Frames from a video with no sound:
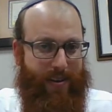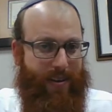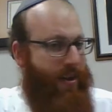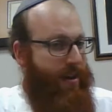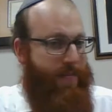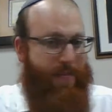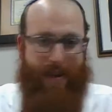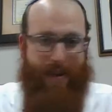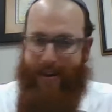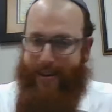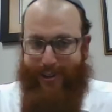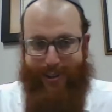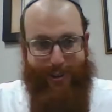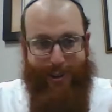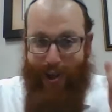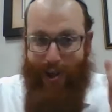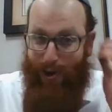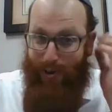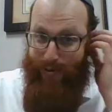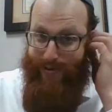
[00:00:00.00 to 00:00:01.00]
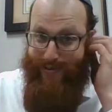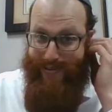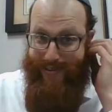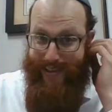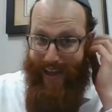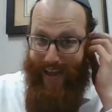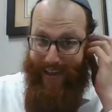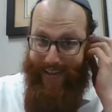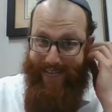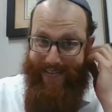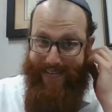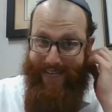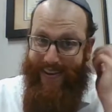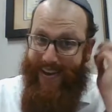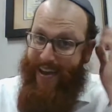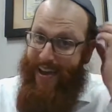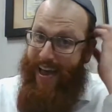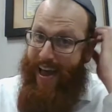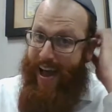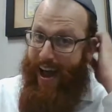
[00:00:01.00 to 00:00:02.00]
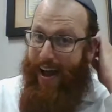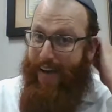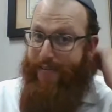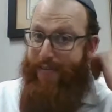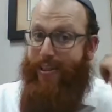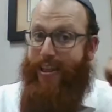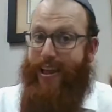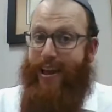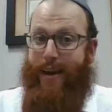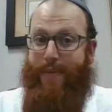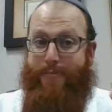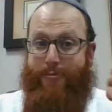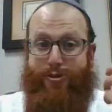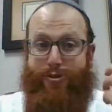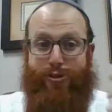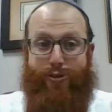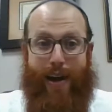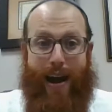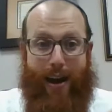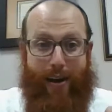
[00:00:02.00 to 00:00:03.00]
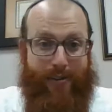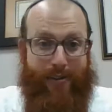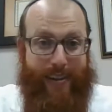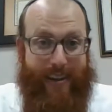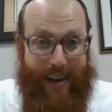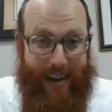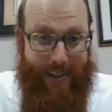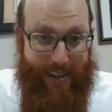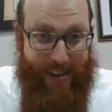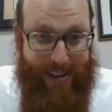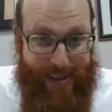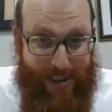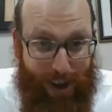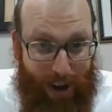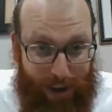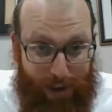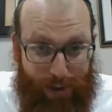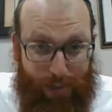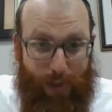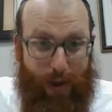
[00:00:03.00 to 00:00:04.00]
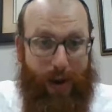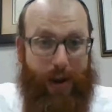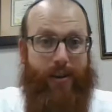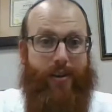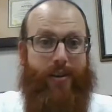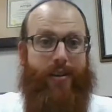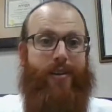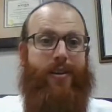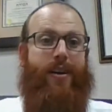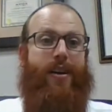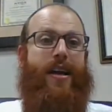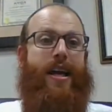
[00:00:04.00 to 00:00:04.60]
It makes no sense. I feel like I'm drowning in the salt water.